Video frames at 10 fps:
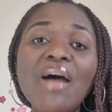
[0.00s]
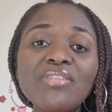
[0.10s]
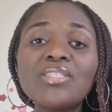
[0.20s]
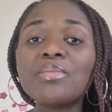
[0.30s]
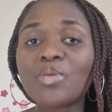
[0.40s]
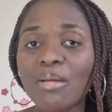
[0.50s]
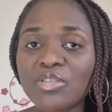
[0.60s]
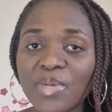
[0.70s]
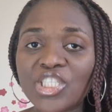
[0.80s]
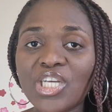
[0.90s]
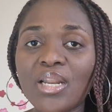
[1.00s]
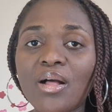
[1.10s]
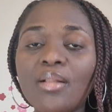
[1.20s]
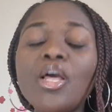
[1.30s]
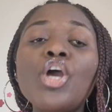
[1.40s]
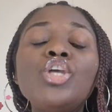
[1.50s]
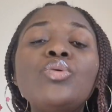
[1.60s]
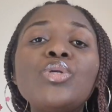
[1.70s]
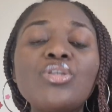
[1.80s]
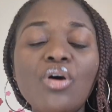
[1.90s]
haven't subscribed to my channel, you
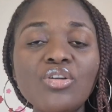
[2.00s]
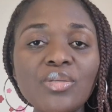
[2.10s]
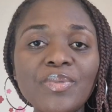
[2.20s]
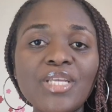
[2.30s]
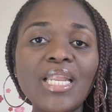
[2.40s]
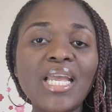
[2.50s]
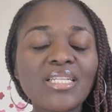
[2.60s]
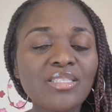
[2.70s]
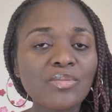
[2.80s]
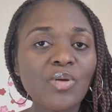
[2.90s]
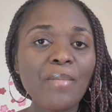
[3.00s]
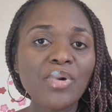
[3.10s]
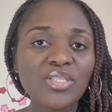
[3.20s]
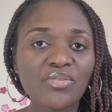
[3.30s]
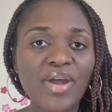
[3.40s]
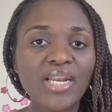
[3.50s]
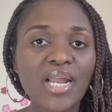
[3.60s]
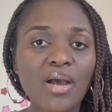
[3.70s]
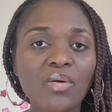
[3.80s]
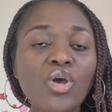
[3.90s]
want to 100% hit the subscribe button right
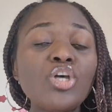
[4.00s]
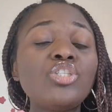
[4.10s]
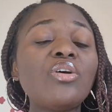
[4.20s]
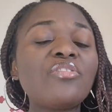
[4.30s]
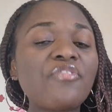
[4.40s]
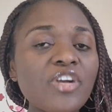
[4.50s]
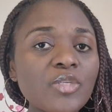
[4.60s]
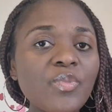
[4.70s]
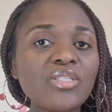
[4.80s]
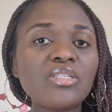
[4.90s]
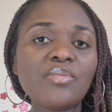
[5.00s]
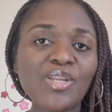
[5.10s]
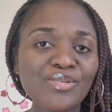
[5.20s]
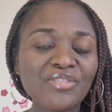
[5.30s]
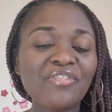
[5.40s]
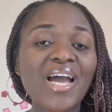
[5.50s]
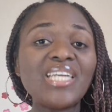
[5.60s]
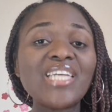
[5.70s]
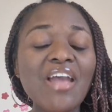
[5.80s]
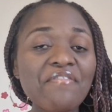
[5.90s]
now. So you're the first person to be
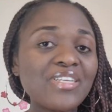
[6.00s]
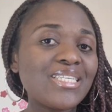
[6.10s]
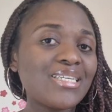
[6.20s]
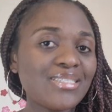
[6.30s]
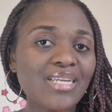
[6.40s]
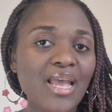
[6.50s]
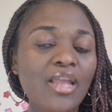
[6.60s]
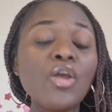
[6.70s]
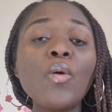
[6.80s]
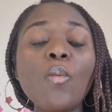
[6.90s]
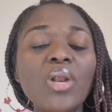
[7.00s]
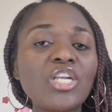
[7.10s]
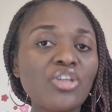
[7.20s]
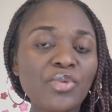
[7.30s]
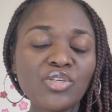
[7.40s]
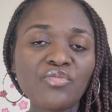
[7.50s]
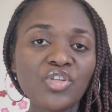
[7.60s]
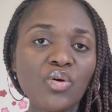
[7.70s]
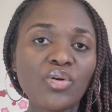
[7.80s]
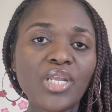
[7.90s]
notified every single day when I drop a new
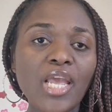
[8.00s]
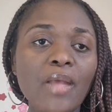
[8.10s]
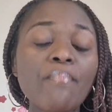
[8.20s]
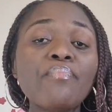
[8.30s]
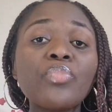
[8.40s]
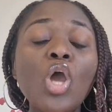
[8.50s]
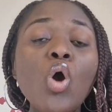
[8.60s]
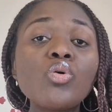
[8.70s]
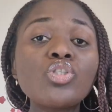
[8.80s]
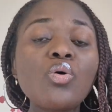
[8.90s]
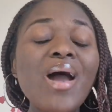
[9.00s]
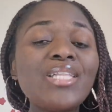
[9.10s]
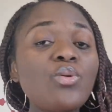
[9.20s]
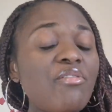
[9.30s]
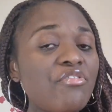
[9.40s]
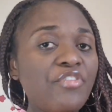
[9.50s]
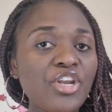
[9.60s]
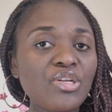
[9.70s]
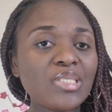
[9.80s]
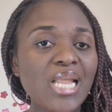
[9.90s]
video on here. Also, I do have a free
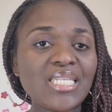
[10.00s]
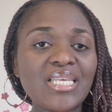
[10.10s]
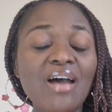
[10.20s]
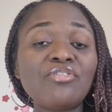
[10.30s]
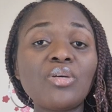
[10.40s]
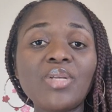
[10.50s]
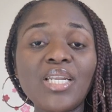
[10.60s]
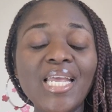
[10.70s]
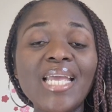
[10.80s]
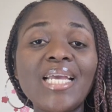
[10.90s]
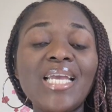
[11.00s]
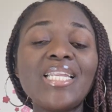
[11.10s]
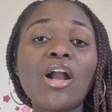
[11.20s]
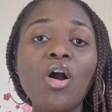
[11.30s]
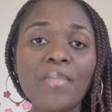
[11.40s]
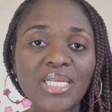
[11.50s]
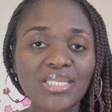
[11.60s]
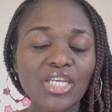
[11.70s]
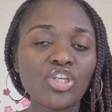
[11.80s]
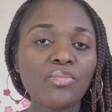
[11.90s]
newsletter. I've dropped a link in the comment
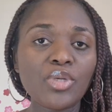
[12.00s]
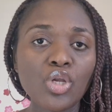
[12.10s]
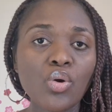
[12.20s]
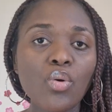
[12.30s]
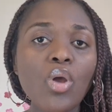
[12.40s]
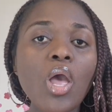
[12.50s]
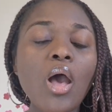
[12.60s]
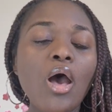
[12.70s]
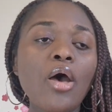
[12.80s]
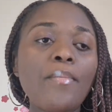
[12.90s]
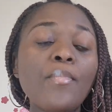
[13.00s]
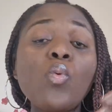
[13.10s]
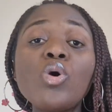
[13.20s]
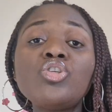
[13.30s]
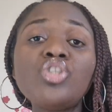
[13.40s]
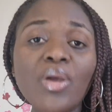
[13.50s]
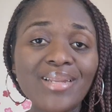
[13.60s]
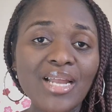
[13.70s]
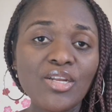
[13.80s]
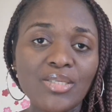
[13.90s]
section below. Once you join
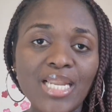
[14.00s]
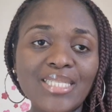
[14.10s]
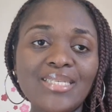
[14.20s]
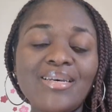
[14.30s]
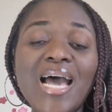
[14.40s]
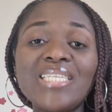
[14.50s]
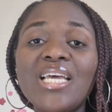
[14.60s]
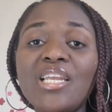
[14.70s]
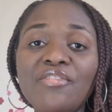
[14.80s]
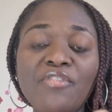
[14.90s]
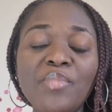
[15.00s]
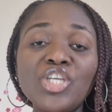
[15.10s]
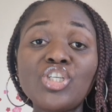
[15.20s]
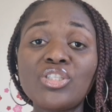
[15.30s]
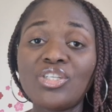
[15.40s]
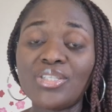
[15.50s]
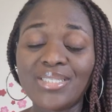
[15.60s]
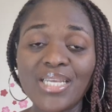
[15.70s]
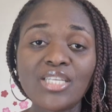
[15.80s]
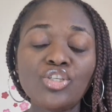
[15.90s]
that newsletter, I send information such as
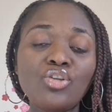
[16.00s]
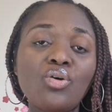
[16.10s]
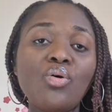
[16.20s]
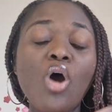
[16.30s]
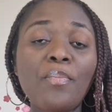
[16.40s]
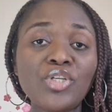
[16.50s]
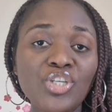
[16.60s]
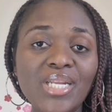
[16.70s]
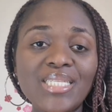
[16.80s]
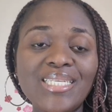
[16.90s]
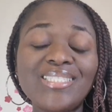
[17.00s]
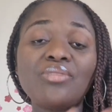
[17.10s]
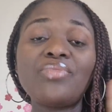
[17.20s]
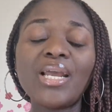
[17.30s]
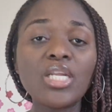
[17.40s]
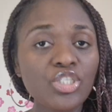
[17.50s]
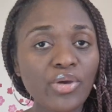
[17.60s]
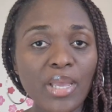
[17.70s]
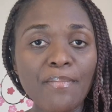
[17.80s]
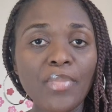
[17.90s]
this, you know, opportunities directly to
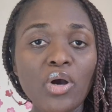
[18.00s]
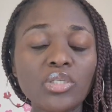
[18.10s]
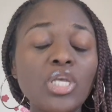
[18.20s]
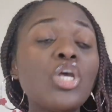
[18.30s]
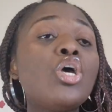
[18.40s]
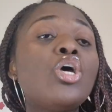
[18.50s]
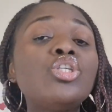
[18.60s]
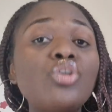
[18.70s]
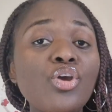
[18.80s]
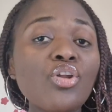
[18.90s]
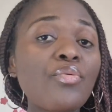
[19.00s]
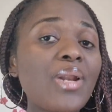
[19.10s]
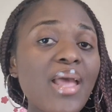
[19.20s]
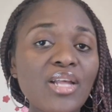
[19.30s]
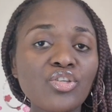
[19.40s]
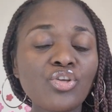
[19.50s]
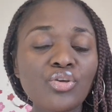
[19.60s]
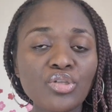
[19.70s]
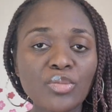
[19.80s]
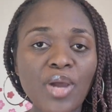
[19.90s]
your inbox. So you're not reliant on the
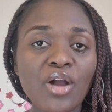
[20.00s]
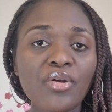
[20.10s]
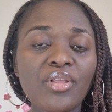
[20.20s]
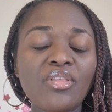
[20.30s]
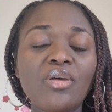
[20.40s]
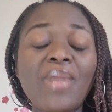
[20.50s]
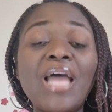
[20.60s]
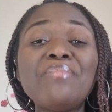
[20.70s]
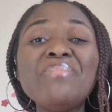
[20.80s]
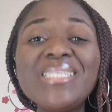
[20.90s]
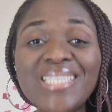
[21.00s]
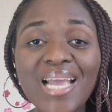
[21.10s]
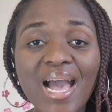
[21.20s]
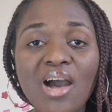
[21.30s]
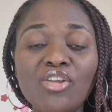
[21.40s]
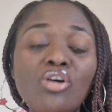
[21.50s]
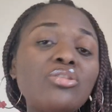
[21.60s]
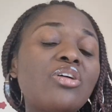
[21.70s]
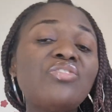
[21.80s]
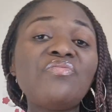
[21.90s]
YouTube algorithm and missing out on
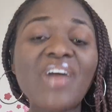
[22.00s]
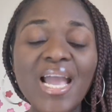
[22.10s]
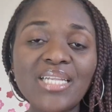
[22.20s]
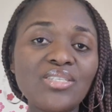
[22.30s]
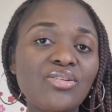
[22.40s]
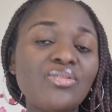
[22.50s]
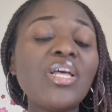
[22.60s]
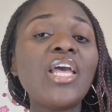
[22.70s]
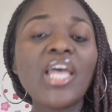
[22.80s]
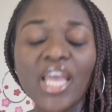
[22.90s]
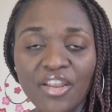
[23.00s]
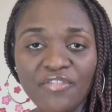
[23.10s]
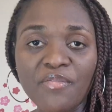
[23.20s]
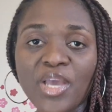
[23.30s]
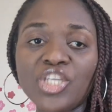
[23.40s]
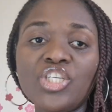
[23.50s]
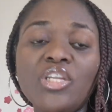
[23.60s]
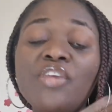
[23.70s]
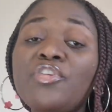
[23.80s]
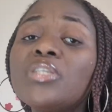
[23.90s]
such vital
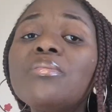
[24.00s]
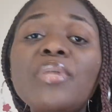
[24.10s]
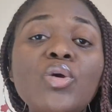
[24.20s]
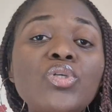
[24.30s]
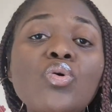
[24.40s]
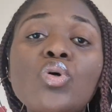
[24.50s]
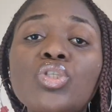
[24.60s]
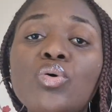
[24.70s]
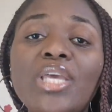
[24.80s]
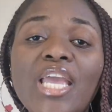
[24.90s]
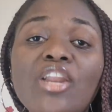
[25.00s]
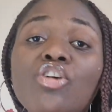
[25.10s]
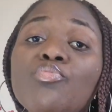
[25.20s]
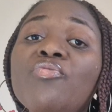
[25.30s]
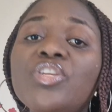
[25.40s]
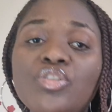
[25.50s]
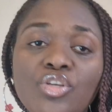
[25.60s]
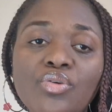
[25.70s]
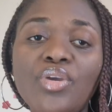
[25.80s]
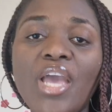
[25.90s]
information. If you're somebody who is also keen on moving to the
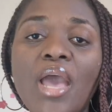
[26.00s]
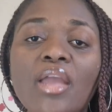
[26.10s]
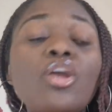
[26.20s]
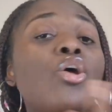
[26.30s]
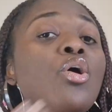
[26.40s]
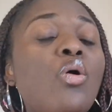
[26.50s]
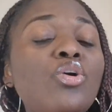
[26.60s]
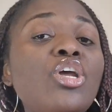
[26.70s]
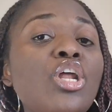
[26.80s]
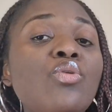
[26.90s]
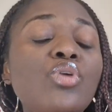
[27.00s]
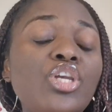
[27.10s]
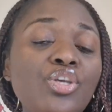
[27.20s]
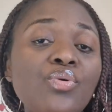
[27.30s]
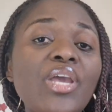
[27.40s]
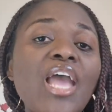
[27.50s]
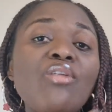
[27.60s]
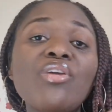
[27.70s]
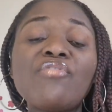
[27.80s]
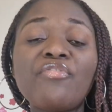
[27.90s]
UK, or you're in the UK
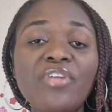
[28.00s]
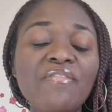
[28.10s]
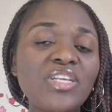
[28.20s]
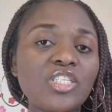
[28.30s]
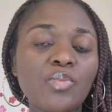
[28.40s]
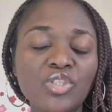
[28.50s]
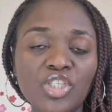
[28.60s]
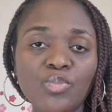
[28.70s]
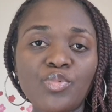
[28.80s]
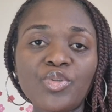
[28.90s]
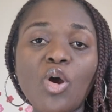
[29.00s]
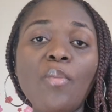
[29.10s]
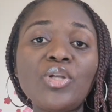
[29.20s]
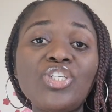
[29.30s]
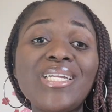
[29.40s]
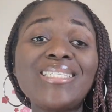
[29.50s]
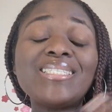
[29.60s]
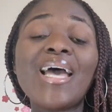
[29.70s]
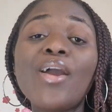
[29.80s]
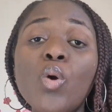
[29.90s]
looking for free visa sponsorship
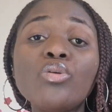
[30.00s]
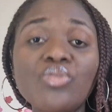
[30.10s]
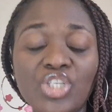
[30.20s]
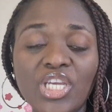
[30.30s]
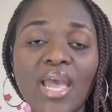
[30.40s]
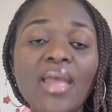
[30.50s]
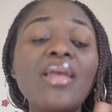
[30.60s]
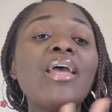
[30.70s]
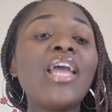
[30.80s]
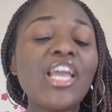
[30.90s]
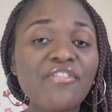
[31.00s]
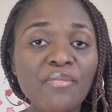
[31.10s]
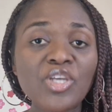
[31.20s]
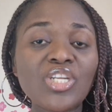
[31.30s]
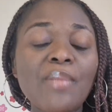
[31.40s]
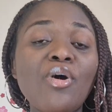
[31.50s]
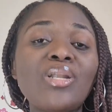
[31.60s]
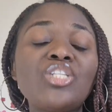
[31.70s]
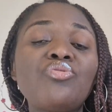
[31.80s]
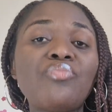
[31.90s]
opportunities, I also share information about
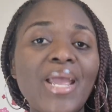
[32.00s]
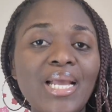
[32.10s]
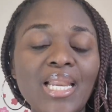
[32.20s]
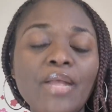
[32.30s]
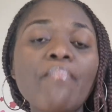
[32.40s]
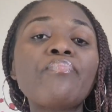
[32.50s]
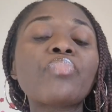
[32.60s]
that directly